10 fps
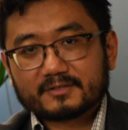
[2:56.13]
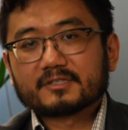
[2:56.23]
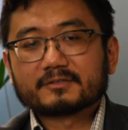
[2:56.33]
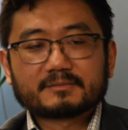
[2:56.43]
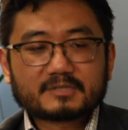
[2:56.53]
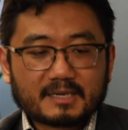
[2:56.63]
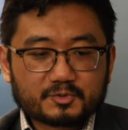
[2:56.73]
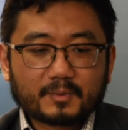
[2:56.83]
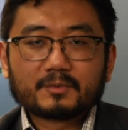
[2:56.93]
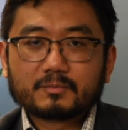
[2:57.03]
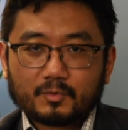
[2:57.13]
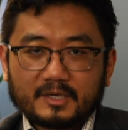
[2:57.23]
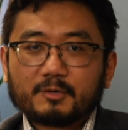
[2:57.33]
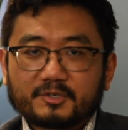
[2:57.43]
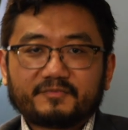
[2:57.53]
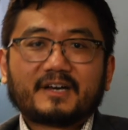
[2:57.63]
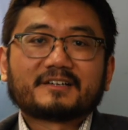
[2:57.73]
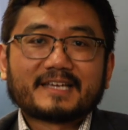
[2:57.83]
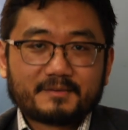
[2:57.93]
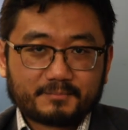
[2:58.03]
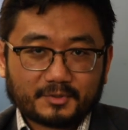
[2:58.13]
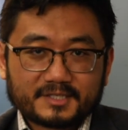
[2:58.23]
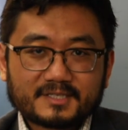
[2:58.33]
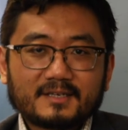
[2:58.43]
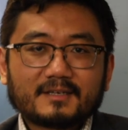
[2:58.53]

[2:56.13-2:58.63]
So sometimes we will provide our input